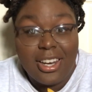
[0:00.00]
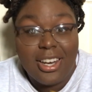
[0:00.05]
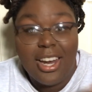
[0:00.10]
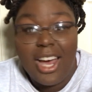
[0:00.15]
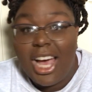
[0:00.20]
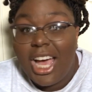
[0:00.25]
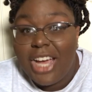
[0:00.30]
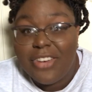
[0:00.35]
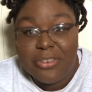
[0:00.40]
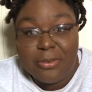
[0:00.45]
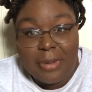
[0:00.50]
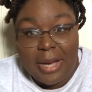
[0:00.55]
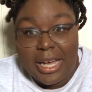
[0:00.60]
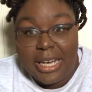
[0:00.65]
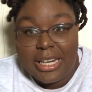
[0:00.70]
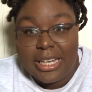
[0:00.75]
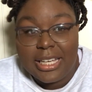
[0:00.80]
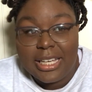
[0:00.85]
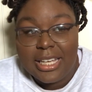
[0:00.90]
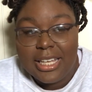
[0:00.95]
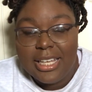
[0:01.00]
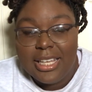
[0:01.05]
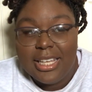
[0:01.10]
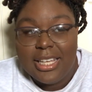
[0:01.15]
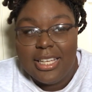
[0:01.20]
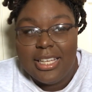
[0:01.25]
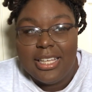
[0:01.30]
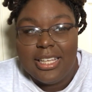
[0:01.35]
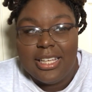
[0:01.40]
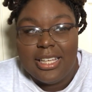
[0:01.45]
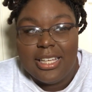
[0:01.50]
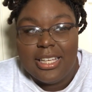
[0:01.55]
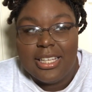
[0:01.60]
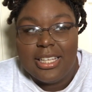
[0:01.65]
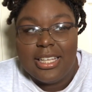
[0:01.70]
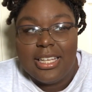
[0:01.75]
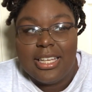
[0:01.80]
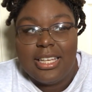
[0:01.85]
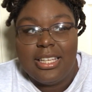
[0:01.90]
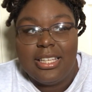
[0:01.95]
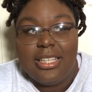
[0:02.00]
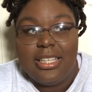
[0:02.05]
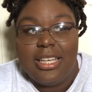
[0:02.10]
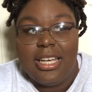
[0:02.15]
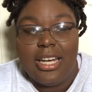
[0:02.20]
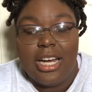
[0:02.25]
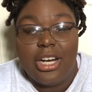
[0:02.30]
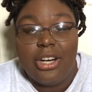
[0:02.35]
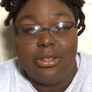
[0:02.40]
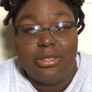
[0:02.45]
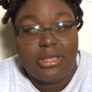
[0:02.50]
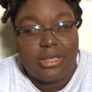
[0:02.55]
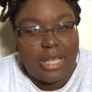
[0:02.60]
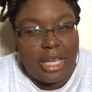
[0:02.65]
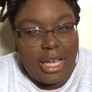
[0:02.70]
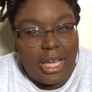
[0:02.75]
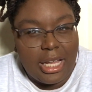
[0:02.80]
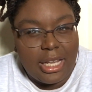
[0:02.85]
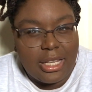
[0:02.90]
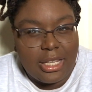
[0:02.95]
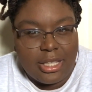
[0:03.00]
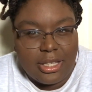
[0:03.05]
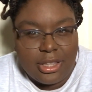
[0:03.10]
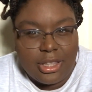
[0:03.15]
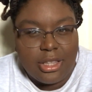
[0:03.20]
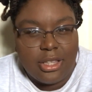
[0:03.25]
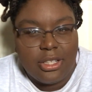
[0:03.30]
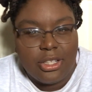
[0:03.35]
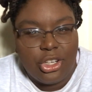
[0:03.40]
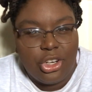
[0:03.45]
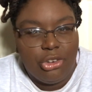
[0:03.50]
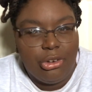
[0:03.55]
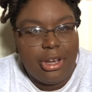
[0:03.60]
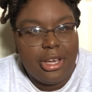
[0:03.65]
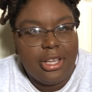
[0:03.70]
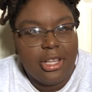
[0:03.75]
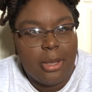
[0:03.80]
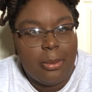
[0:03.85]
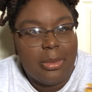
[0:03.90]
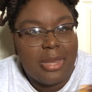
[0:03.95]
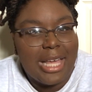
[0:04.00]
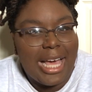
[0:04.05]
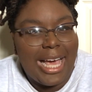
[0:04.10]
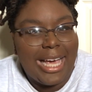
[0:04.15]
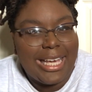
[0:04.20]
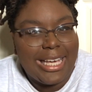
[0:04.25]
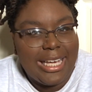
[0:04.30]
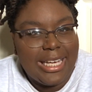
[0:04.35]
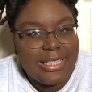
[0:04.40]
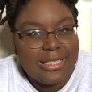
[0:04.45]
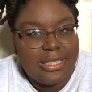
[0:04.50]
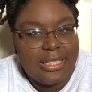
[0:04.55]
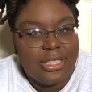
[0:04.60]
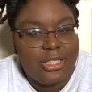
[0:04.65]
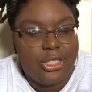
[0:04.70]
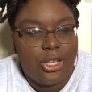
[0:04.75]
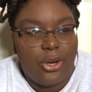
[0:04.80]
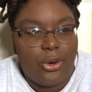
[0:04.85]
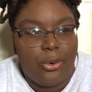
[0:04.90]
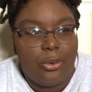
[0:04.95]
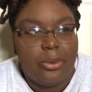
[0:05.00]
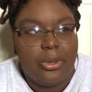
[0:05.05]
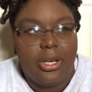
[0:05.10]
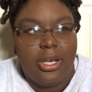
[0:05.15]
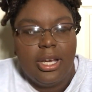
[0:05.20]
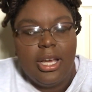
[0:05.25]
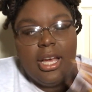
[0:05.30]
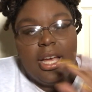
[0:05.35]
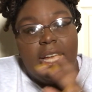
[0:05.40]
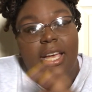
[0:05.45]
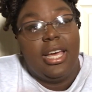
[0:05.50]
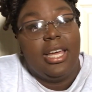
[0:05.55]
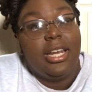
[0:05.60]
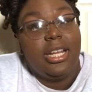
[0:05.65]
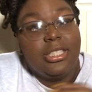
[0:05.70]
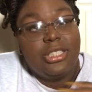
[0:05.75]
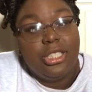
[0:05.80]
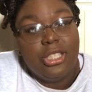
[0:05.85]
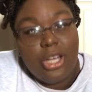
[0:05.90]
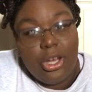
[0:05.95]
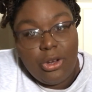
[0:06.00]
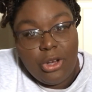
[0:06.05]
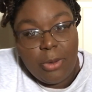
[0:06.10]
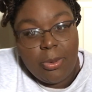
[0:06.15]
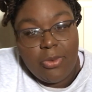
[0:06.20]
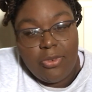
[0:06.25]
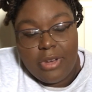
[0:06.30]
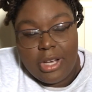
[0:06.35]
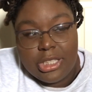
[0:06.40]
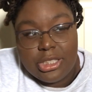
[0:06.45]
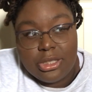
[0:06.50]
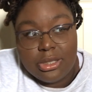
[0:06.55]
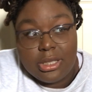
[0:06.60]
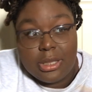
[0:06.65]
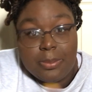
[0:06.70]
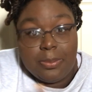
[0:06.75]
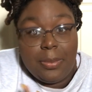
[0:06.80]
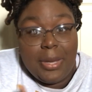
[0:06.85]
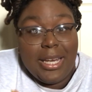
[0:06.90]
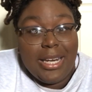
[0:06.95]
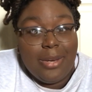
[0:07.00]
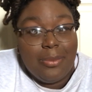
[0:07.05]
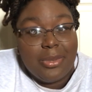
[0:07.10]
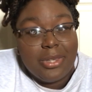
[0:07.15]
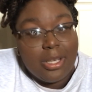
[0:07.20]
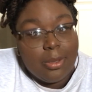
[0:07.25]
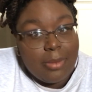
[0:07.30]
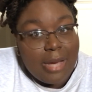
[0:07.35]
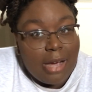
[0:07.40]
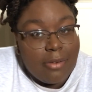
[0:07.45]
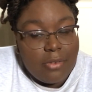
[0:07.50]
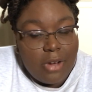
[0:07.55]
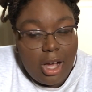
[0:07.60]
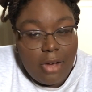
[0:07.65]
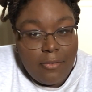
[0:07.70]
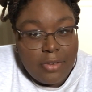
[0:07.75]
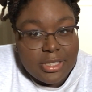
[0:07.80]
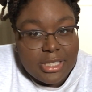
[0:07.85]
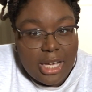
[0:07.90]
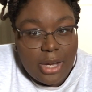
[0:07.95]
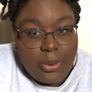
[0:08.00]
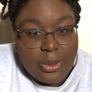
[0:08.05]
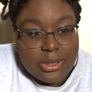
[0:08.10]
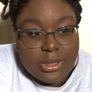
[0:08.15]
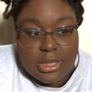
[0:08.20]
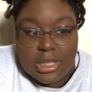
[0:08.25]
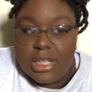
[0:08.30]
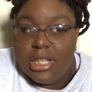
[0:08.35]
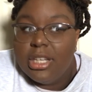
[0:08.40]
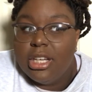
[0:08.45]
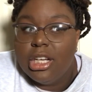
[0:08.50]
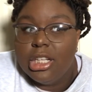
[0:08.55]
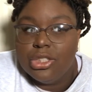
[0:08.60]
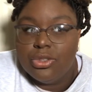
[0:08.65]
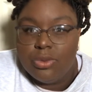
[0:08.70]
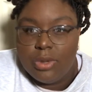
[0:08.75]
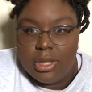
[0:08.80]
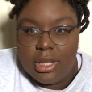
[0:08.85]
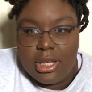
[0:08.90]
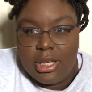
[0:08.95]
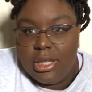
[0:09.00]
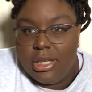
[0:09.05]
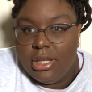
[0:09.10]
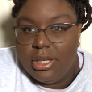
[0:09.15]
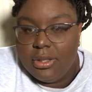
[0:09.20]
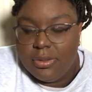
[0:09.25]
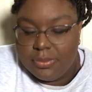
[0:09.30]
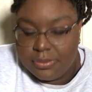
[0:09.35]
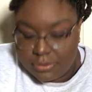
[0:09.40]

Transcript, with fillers: Not everybody can understand curriculum that easy. So getting to know your professor and meeting with them at office hours is really key.